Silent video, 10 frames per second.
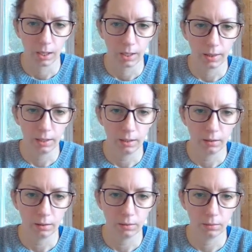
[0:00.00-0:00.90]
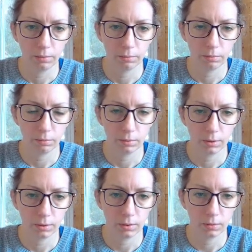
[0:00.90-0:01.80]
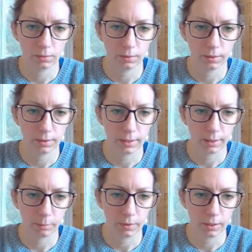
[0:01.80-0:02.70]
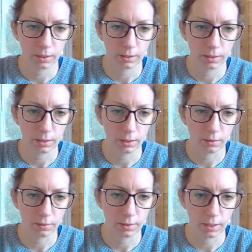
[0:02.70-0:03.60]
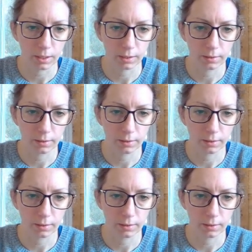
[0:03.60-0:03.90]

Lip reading: And then I'll go through and do the same thing to the other side.